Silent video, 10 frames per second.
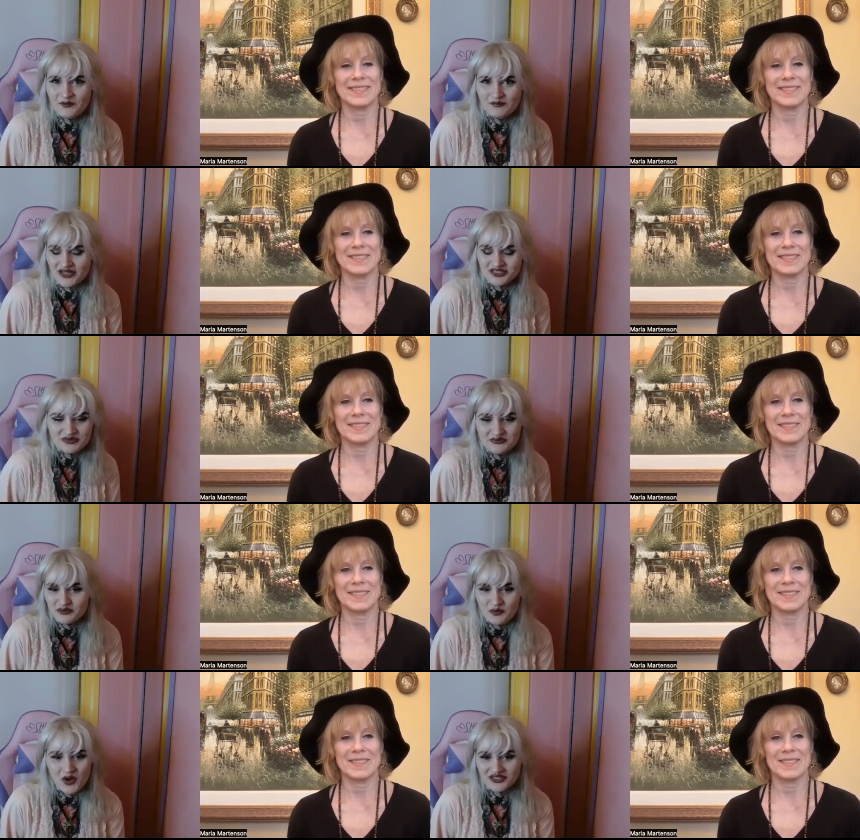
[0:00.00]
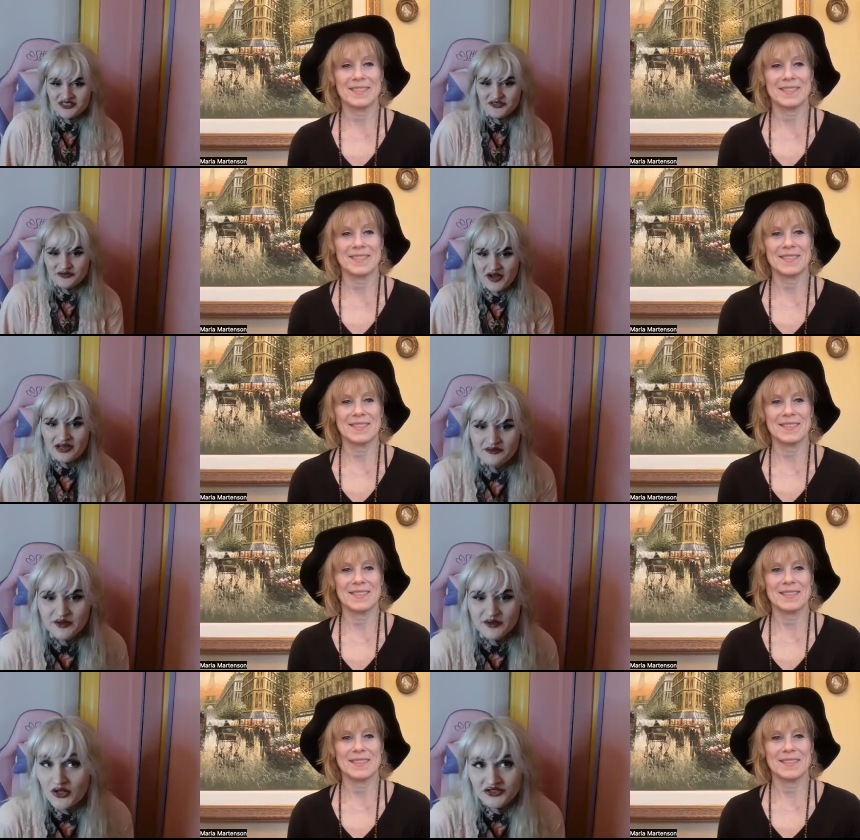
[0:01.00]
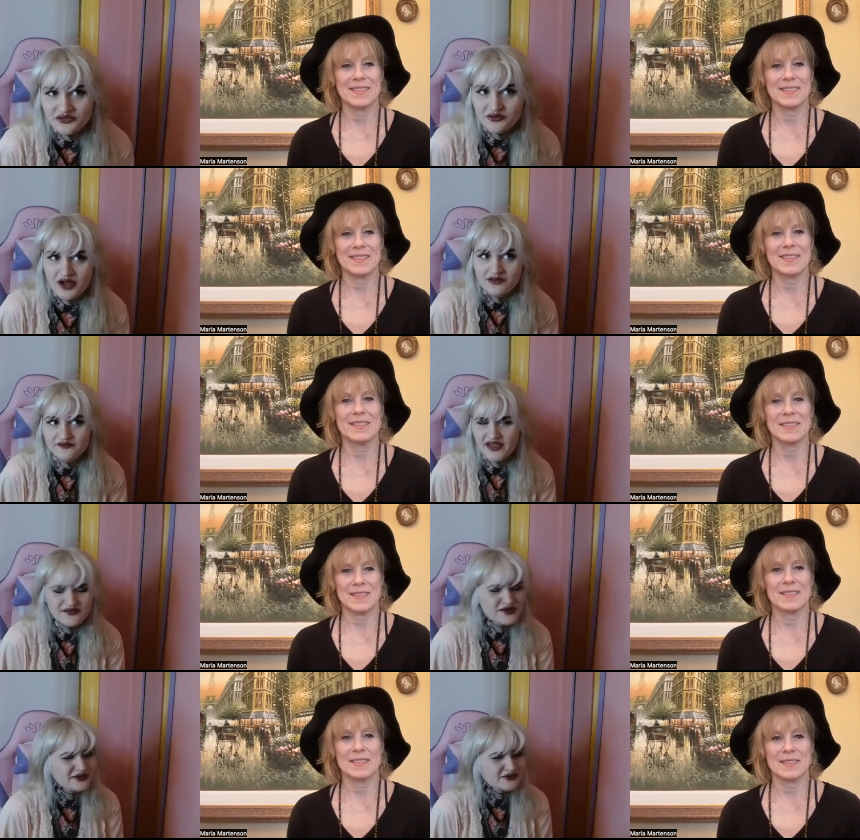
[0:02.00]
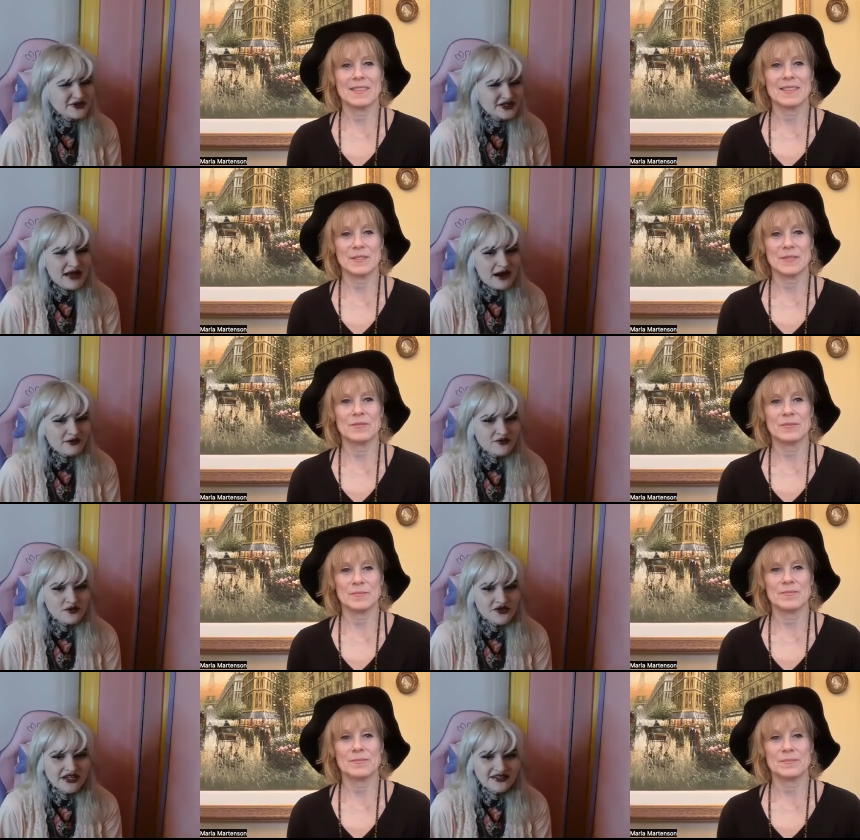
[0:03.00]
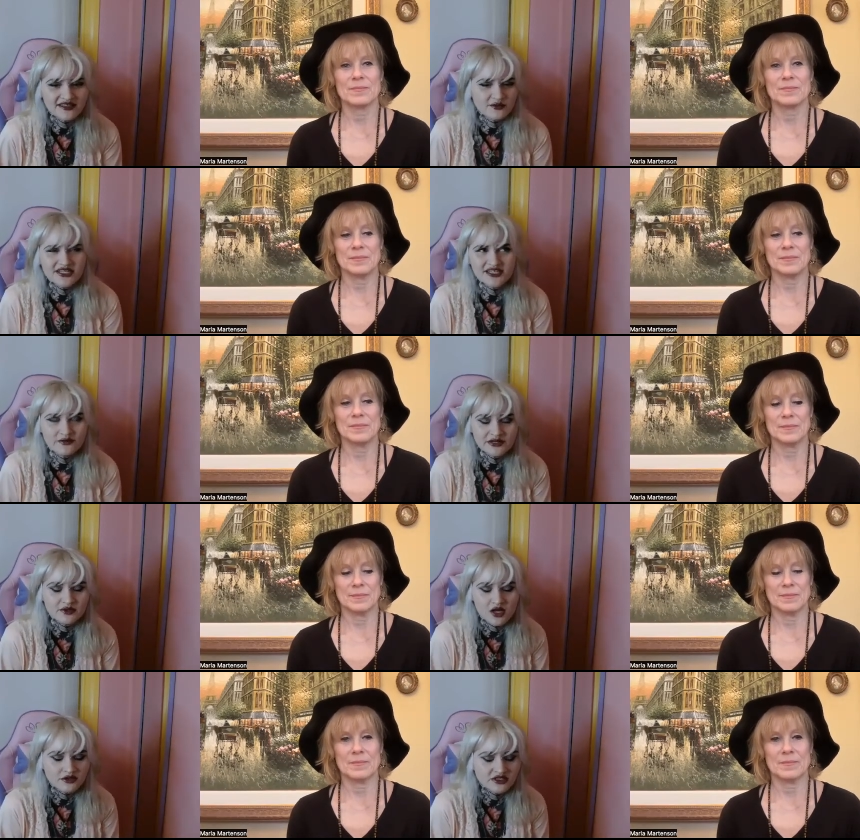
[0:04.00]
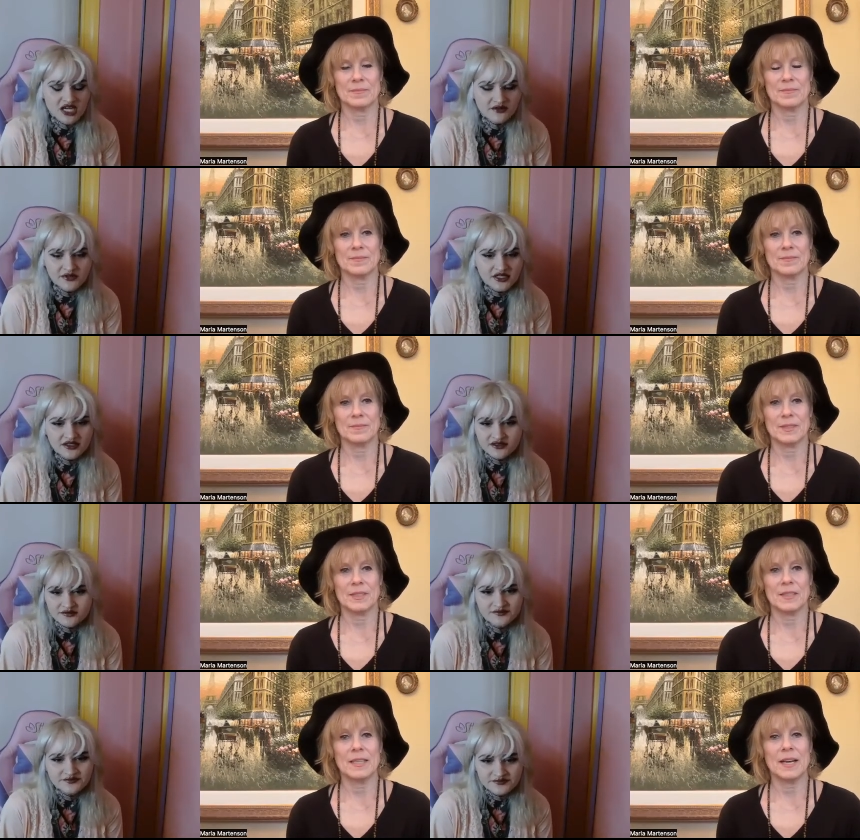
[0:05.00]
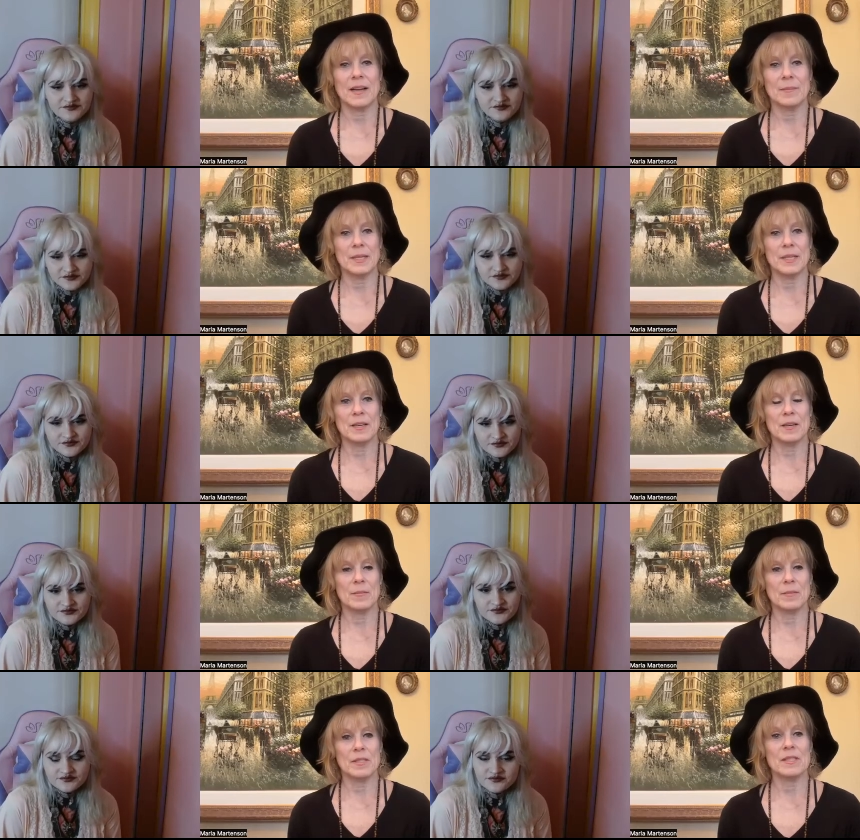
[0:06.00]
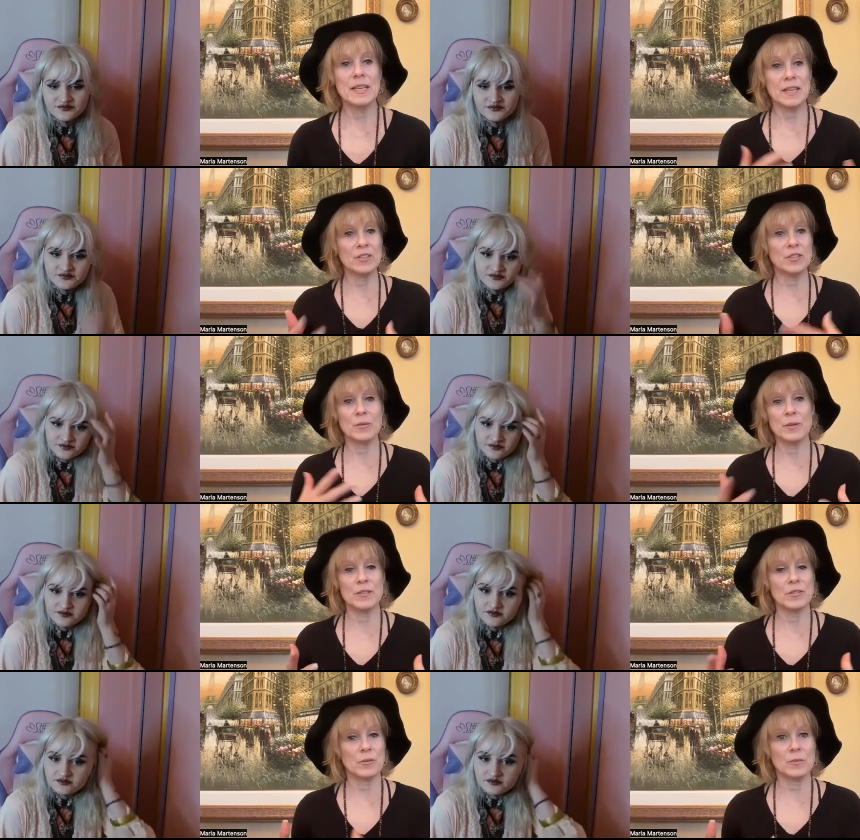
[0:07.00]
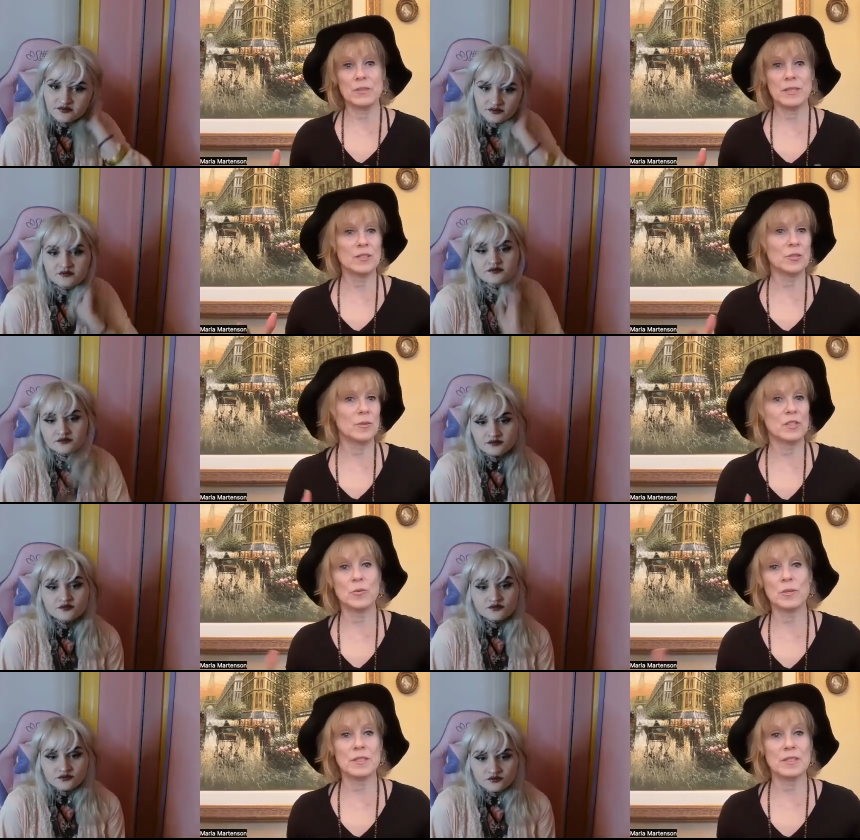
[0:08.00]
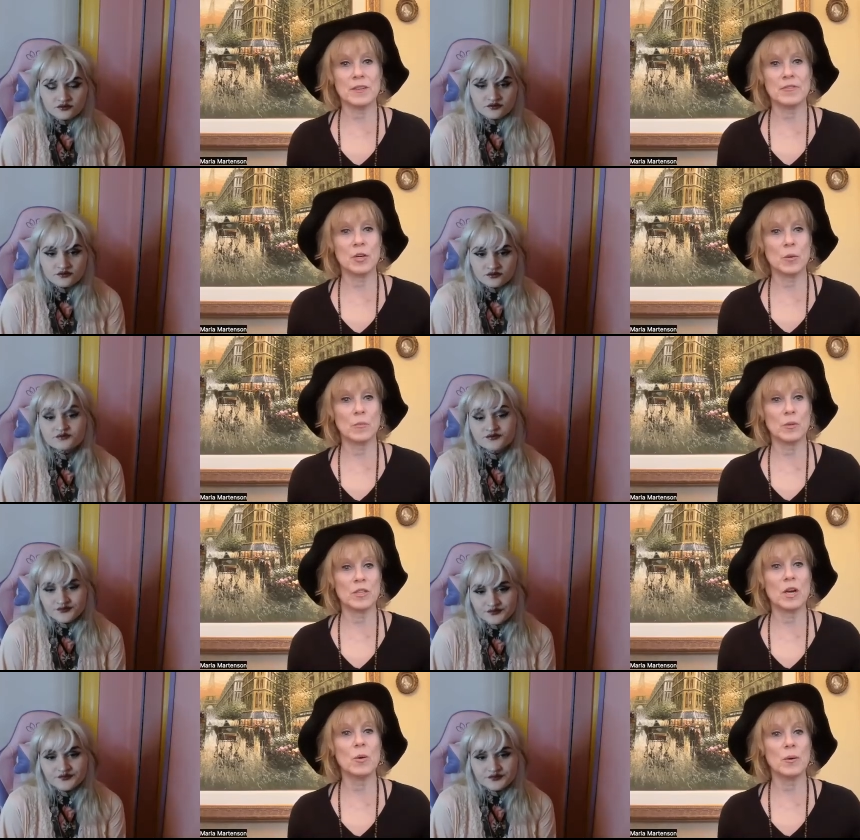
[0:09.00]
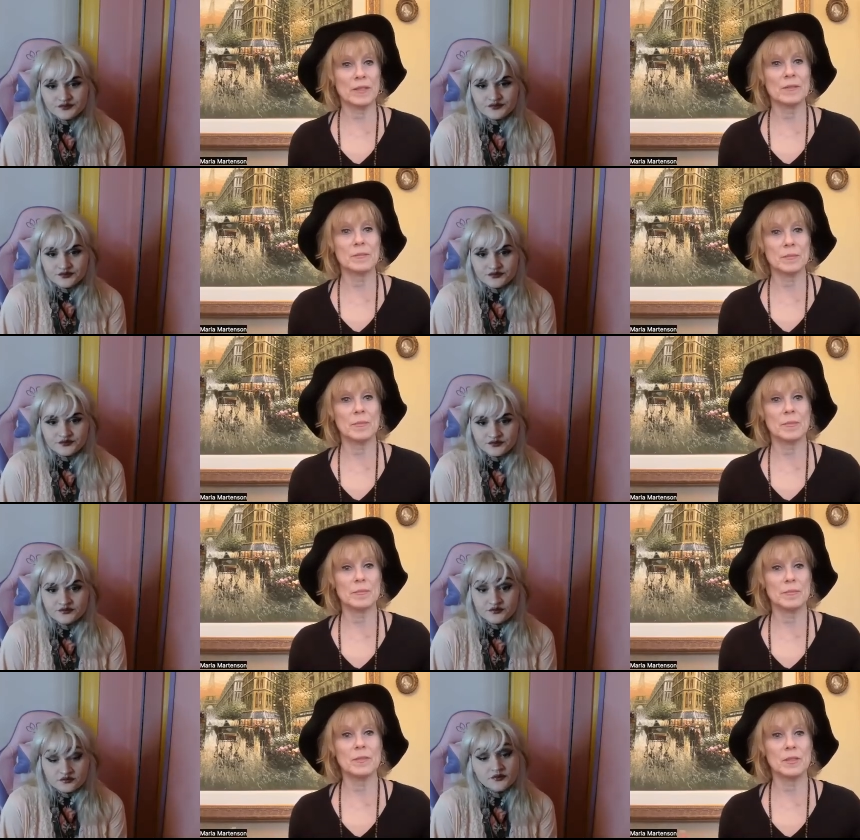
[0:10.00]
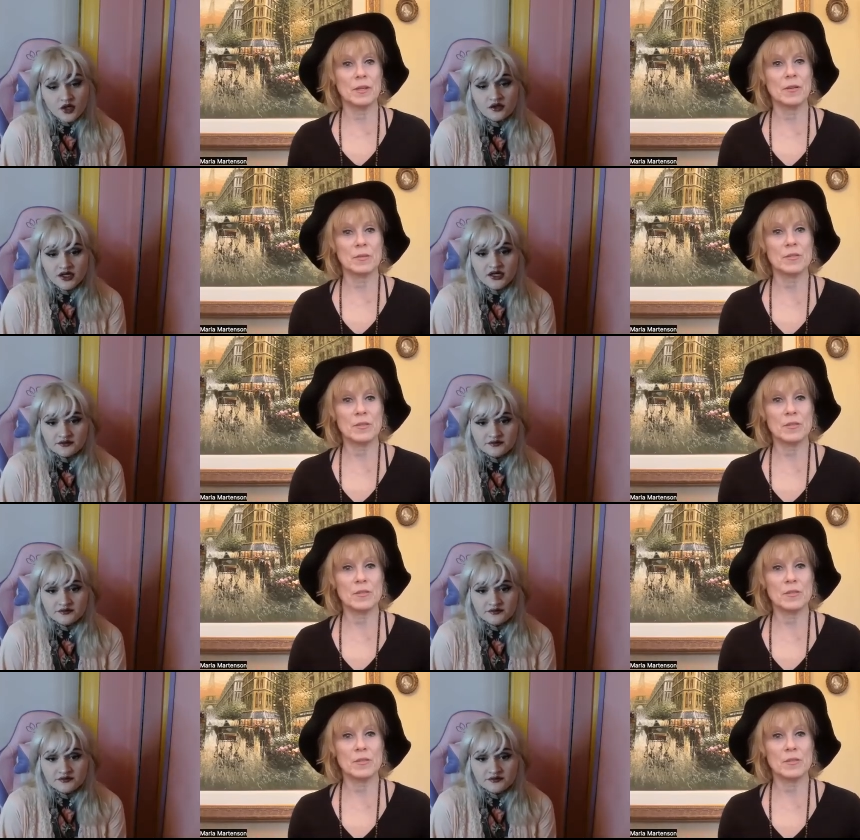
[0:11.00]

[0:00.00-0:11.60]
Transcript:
Speaker 1: much people want to survive and want to thrive faith is a really powerful thing that's what i tell people all the time
Speaker 2: yeah, I mean, um, seeing you and you're t- doing the tours and stuff, no one would know it. You oh yeah,